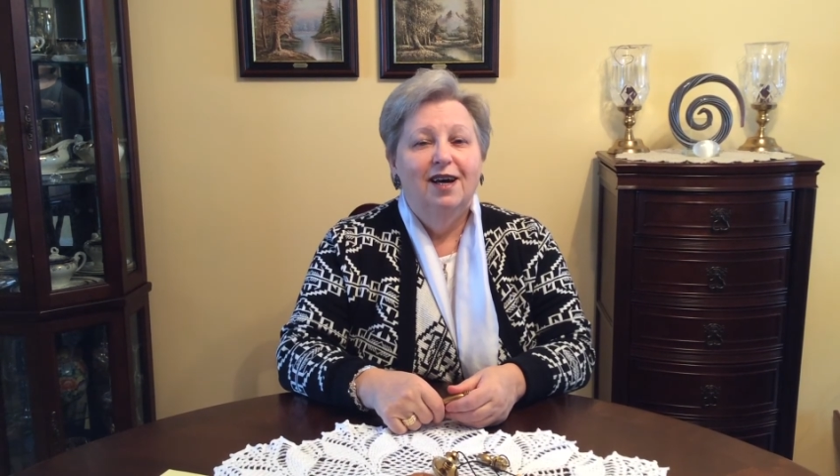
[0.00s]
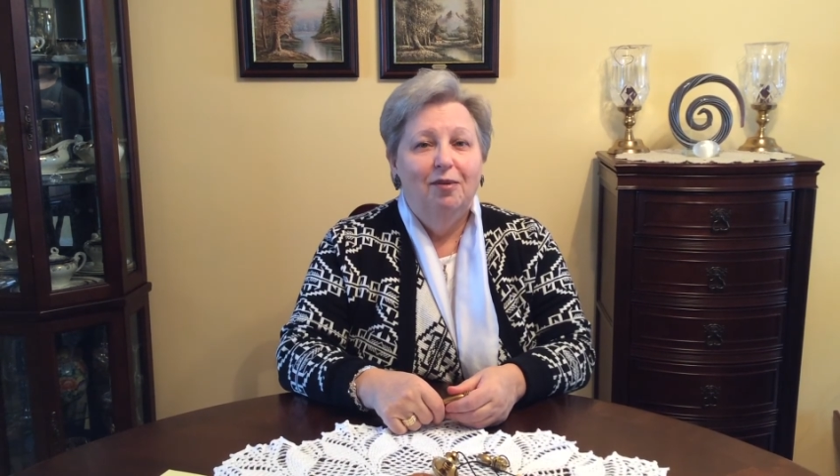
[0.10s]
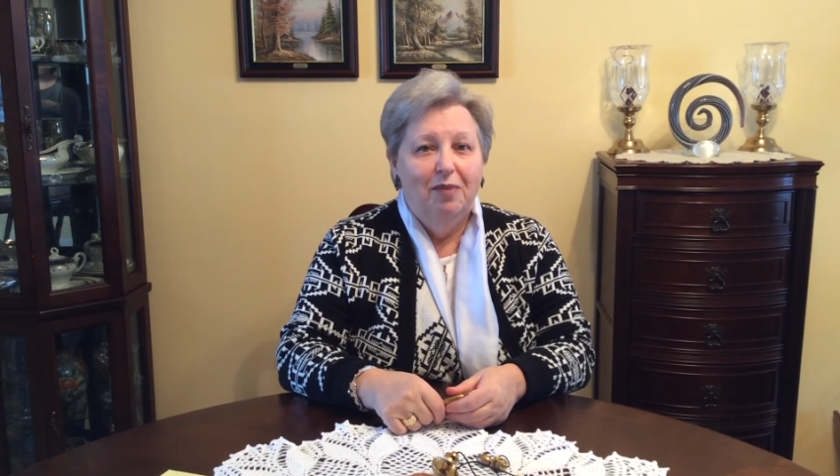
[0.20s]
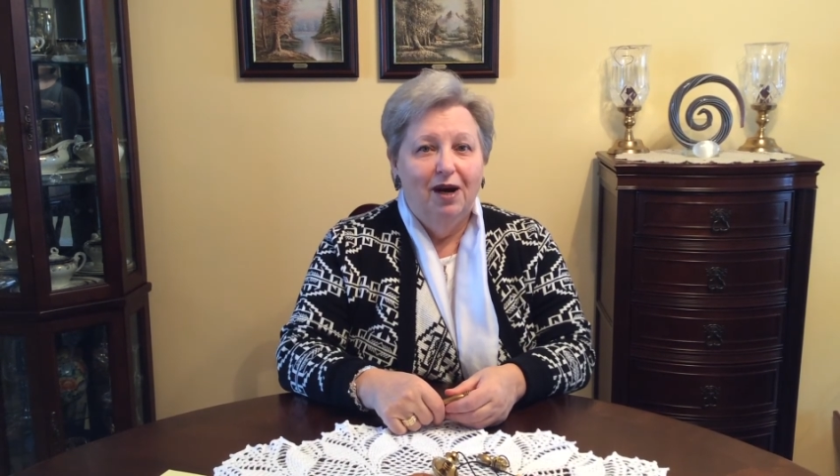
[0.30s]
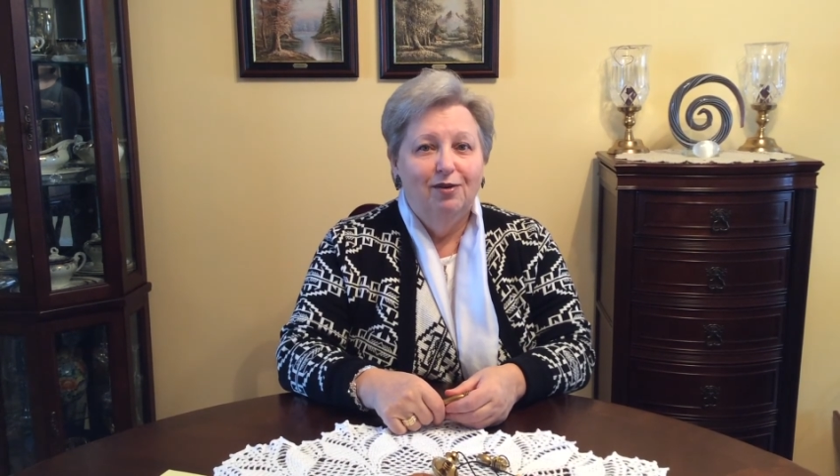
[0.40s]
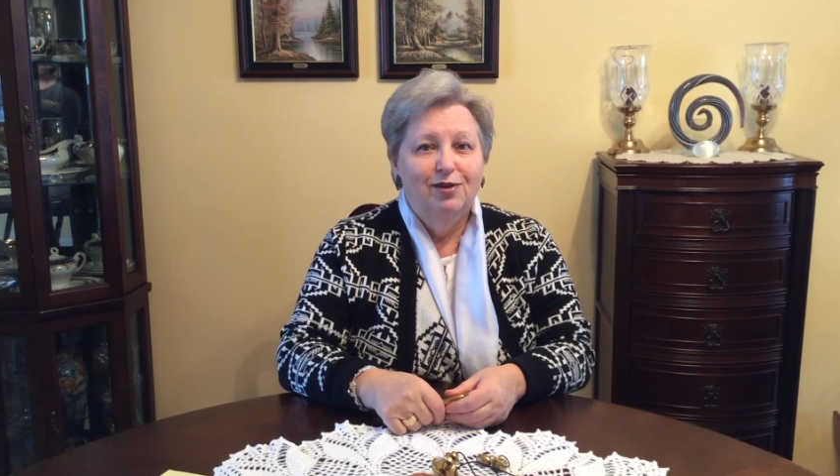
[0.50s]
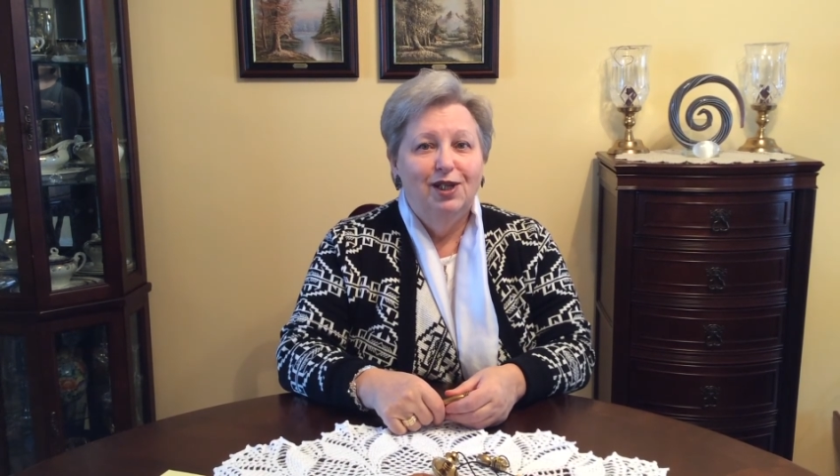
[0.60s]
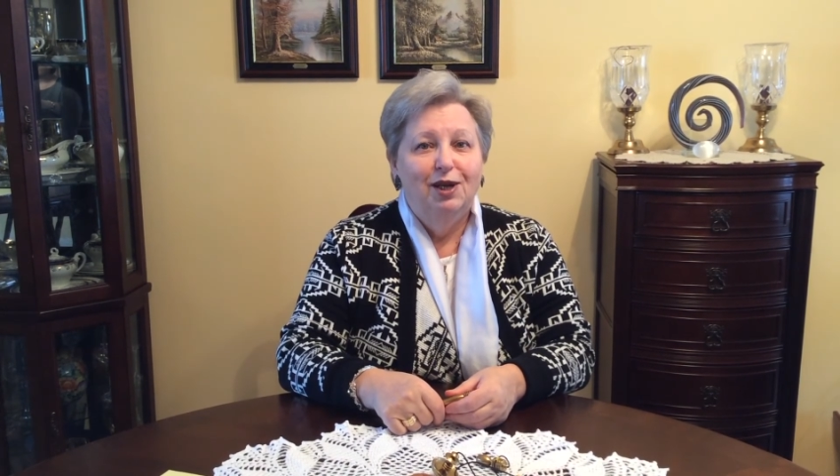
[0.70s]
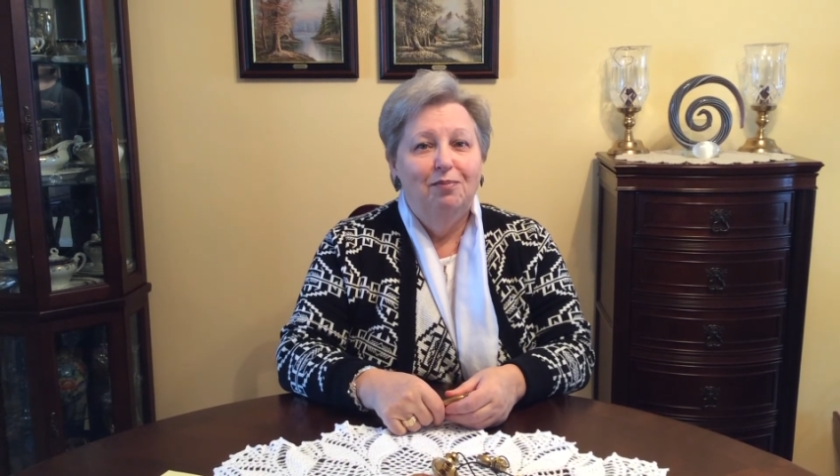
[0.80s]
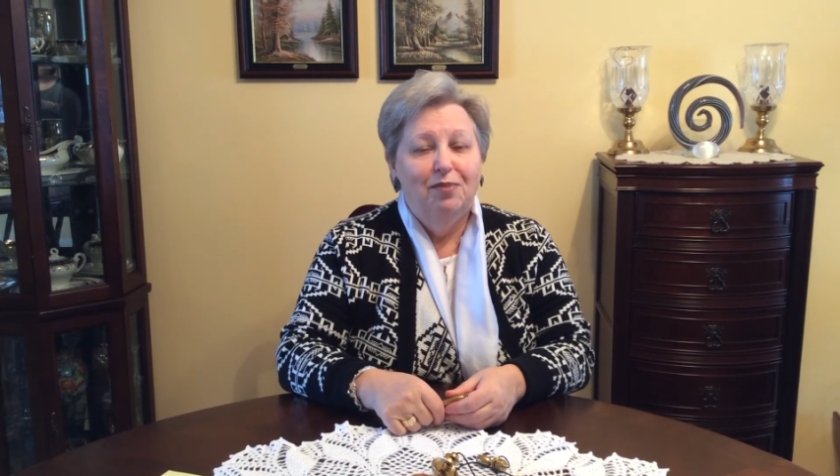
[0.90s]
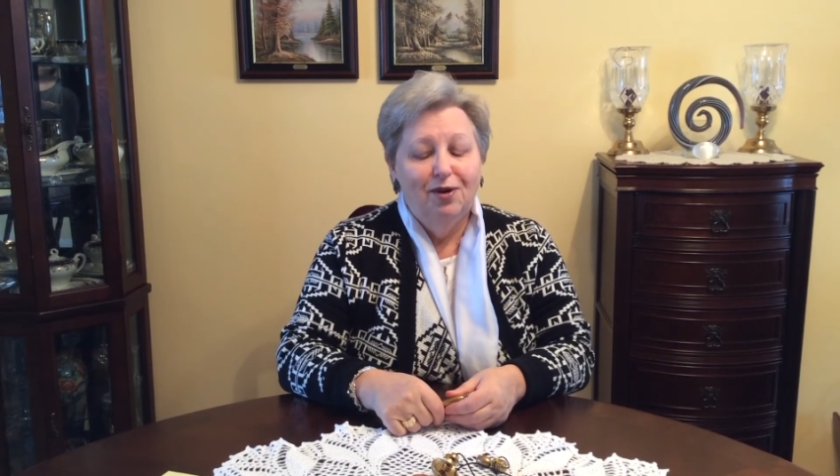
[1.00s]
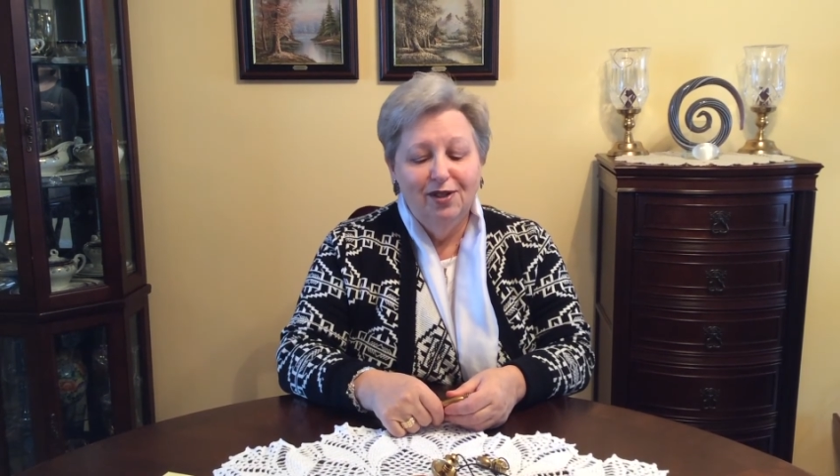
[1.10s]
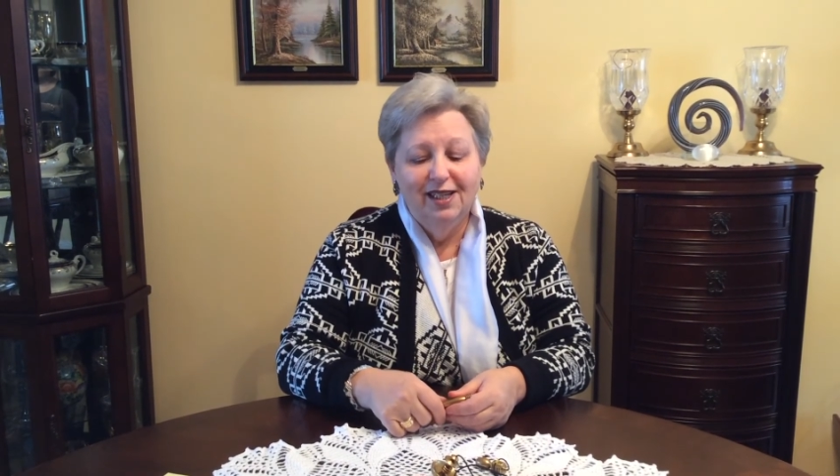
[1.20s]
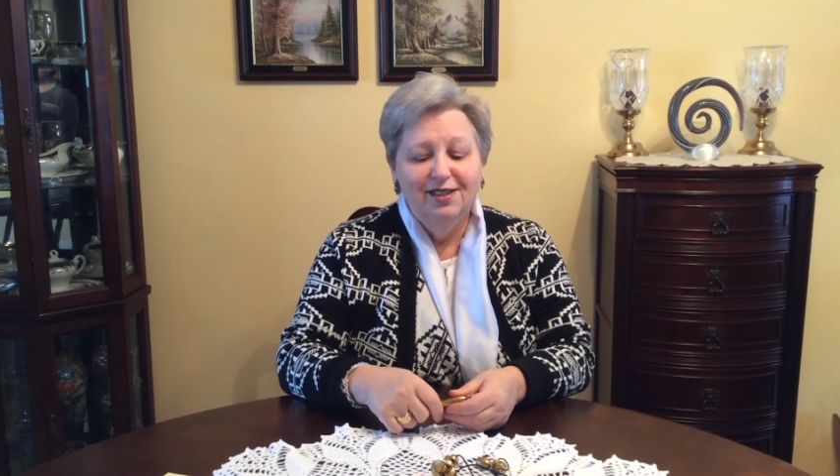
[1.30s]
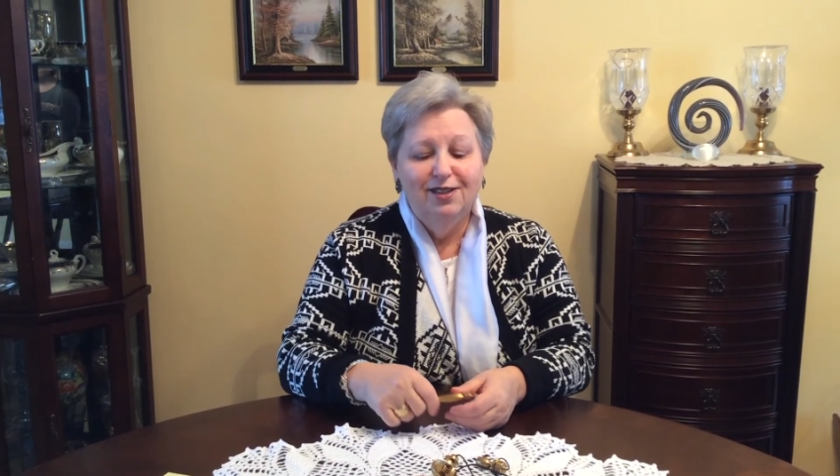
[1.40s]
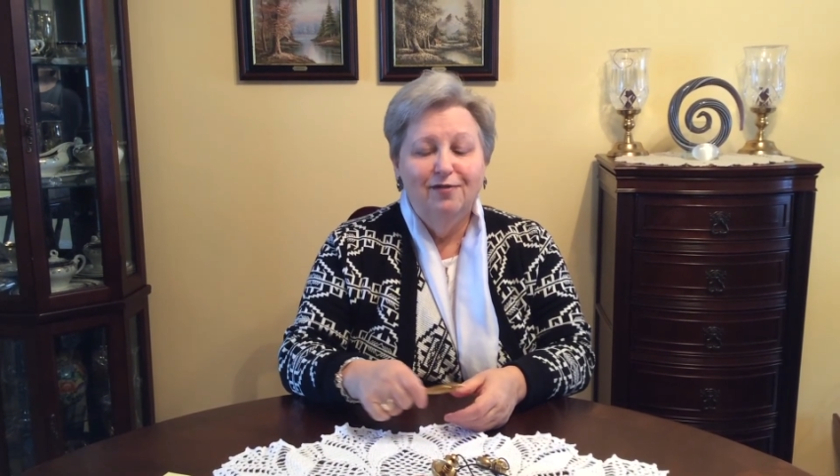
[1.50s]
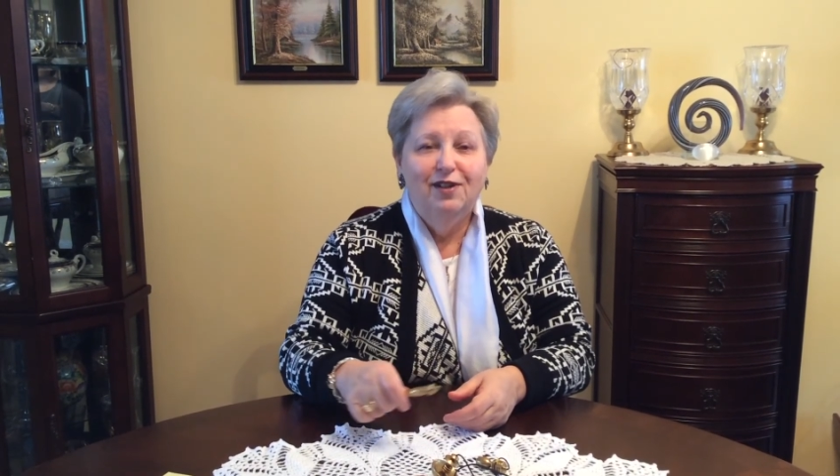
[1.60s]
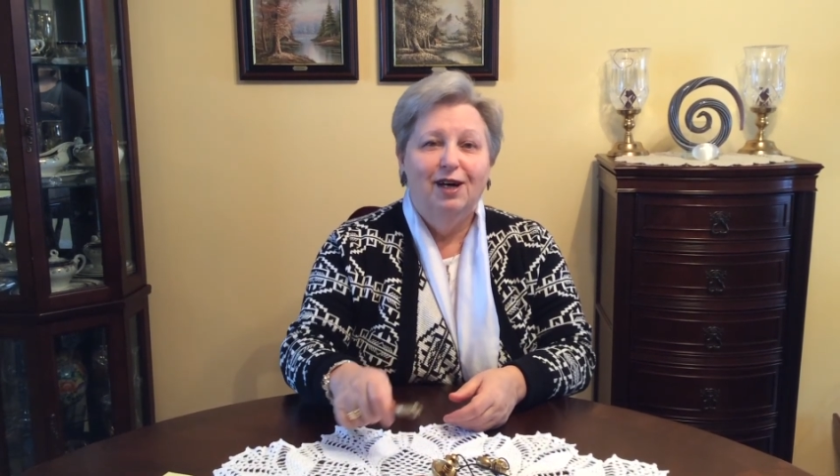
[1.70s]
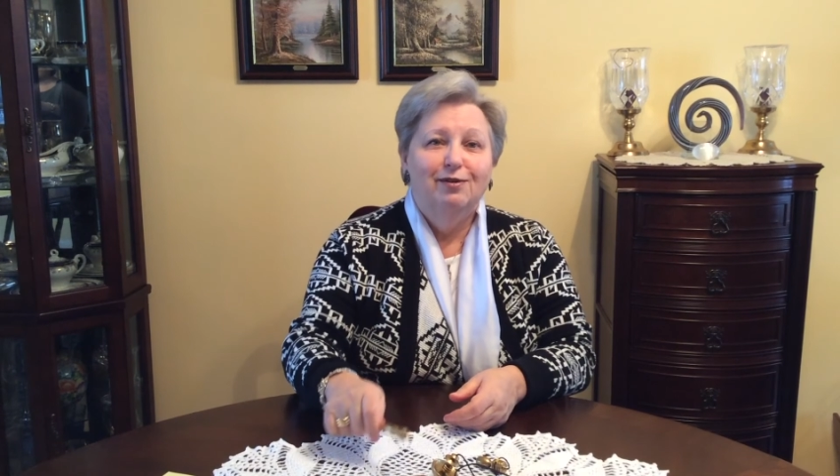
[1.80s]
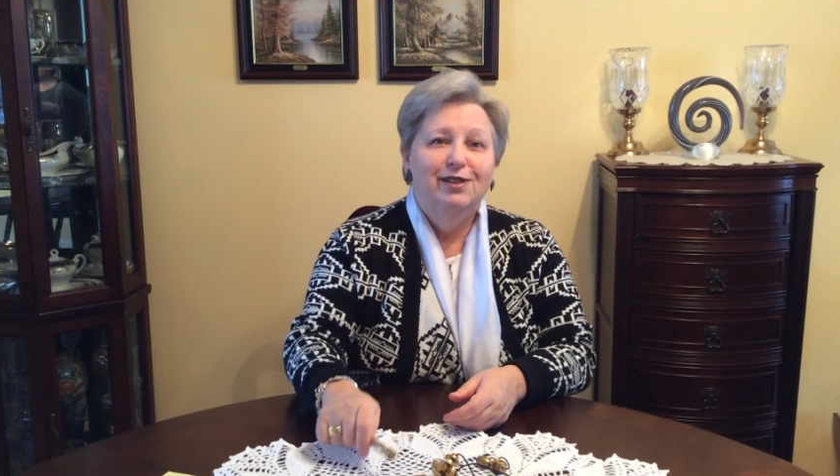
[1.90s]
about importance of
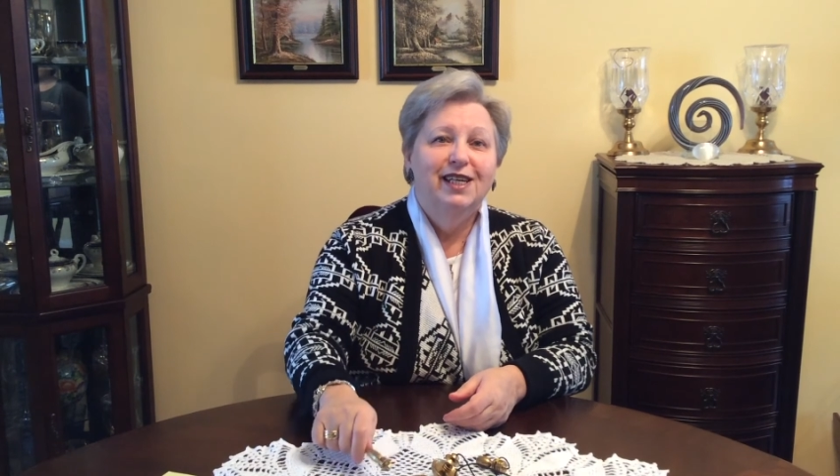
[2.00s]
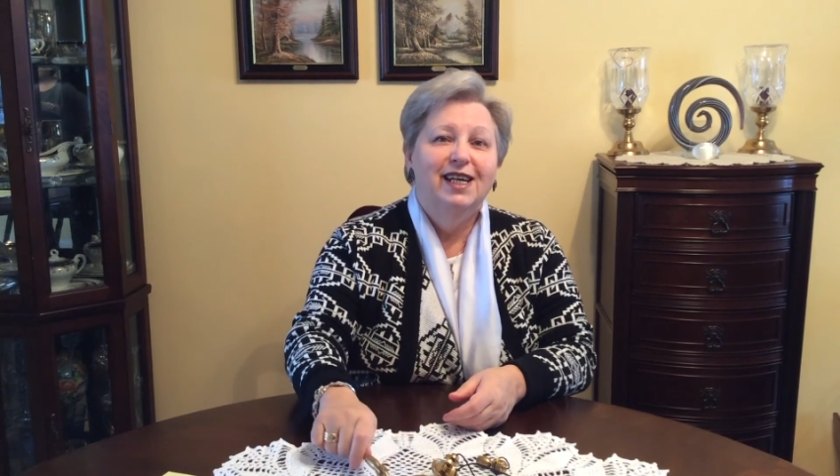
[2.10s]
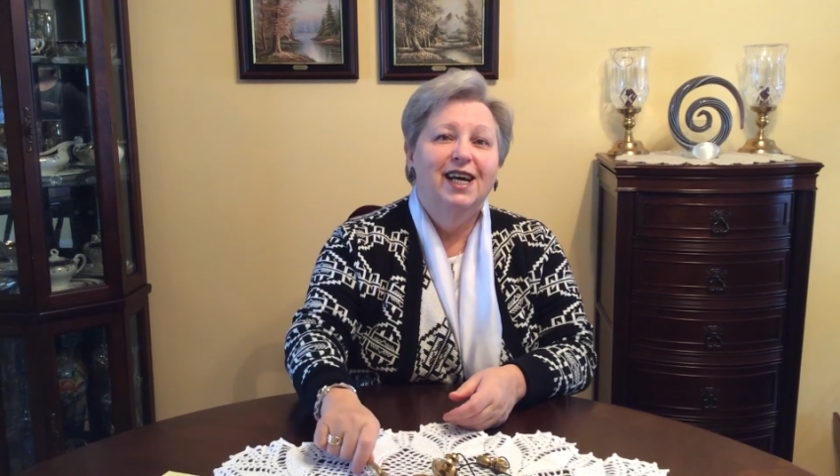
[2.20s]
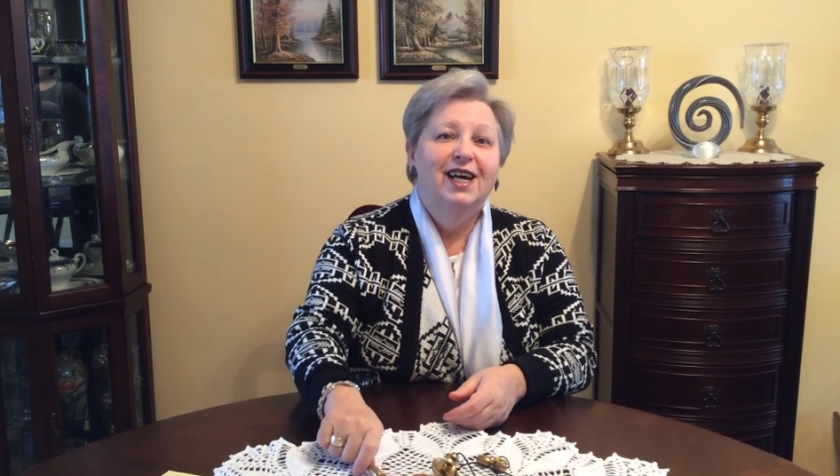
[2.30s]
dowsing